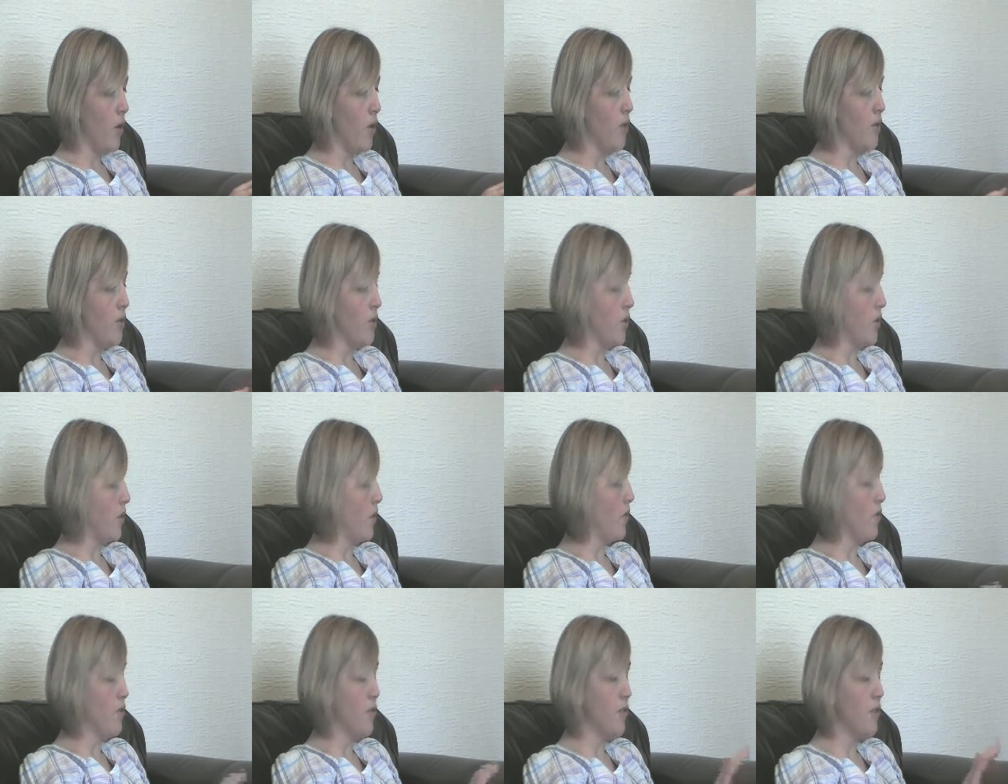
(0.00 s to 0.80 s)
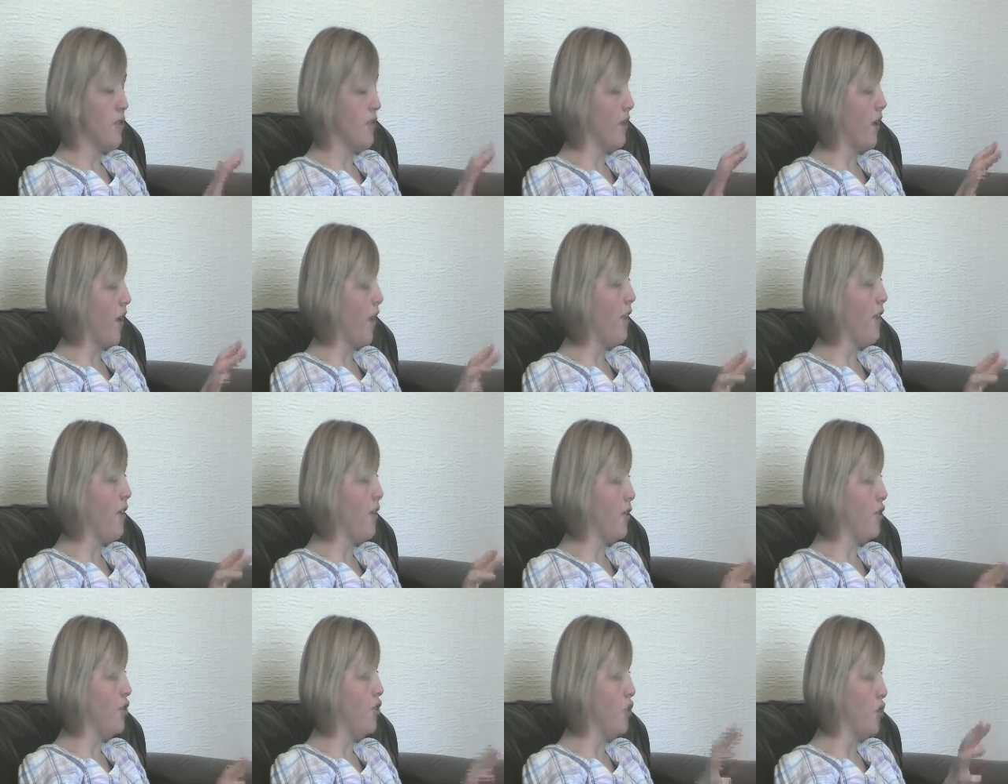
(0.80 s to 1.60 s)
all sorts of
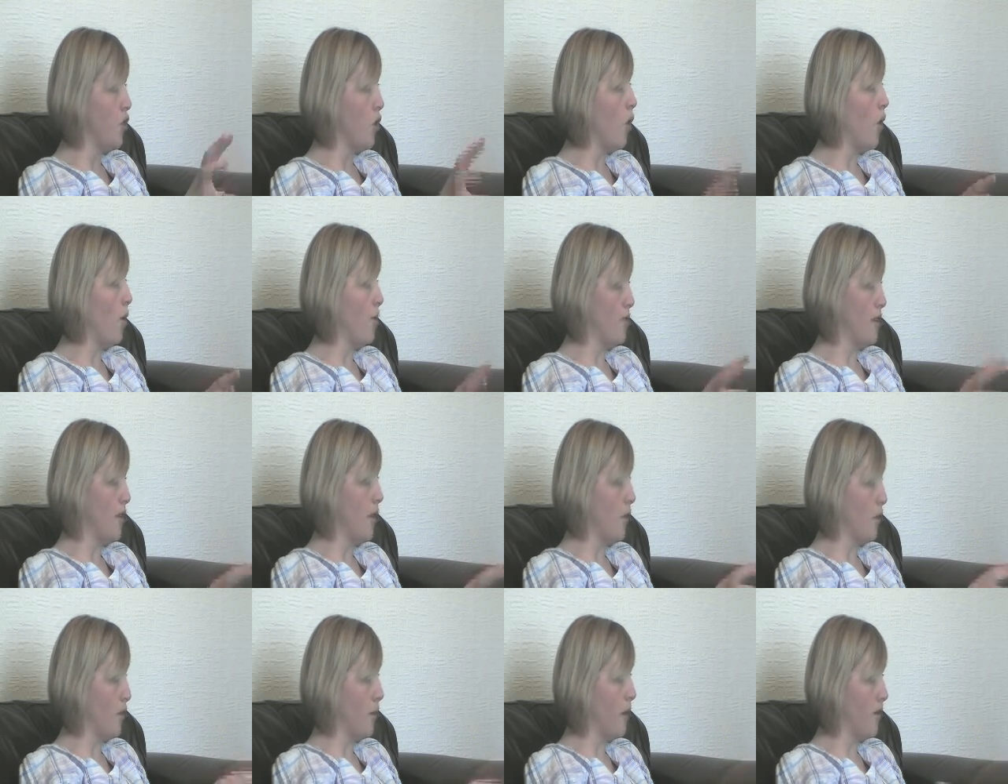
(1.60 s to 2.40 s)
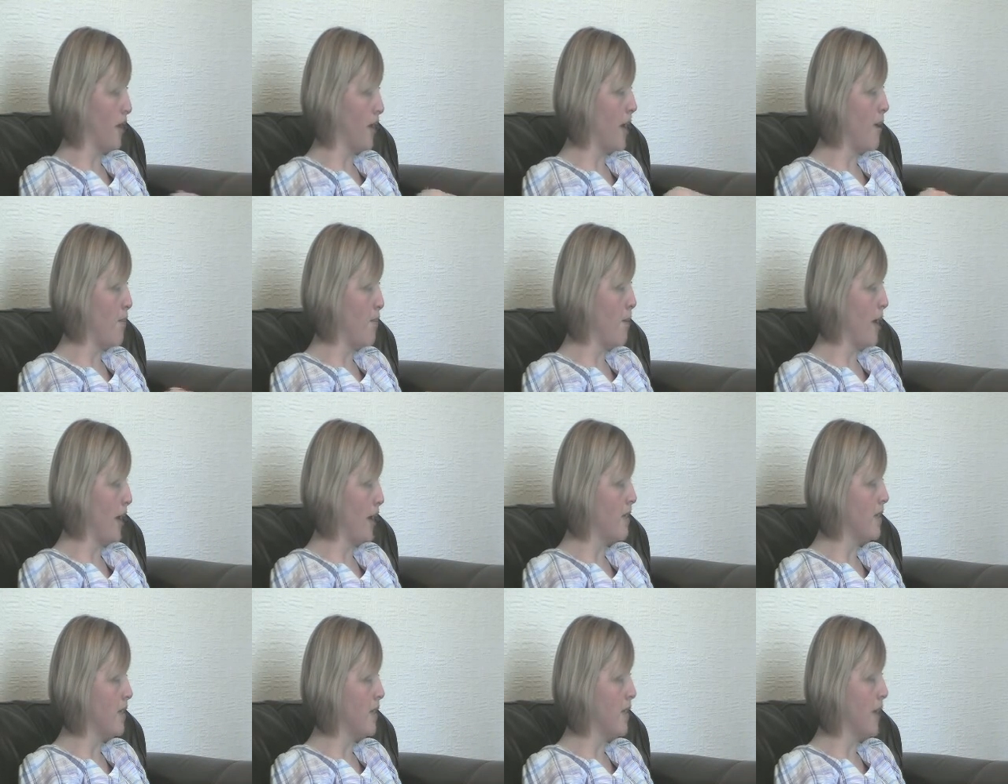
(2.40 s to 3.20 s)
other jobs that will
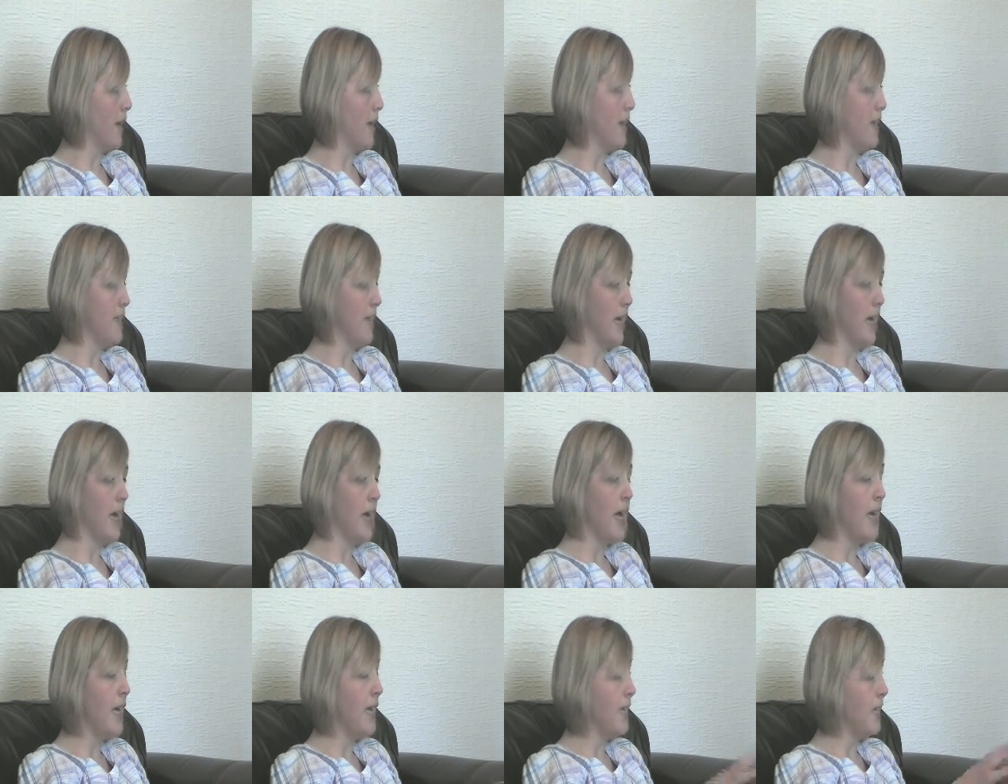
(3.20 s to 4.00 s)
impact society.